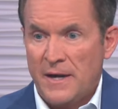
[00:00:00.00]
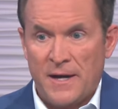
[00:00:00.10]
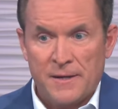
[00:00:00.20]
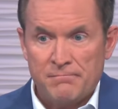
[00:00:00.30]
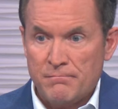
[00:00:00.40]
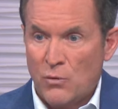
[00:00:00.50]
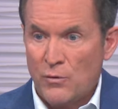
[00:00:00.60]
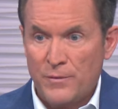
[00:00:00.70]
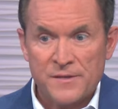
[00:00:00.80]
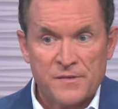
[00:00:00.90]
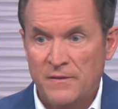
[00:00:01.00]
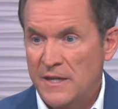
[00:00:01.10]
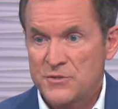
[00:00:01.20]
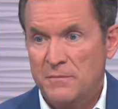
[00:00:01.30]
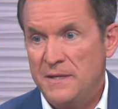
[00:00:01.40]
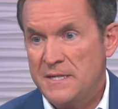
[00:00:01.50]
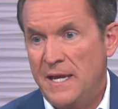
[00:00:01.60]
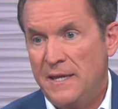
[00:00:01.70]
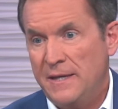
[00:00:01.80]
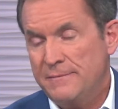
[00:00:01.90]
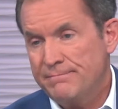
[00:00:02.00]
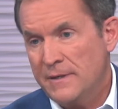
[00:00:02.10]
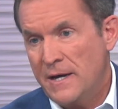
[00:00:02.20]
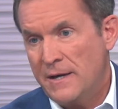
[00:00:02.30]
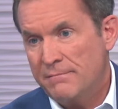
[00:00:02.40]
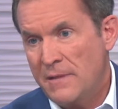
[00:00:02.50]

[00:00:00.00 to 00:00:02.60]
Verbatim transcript: um, more risk than they should be taking, mm -hmm.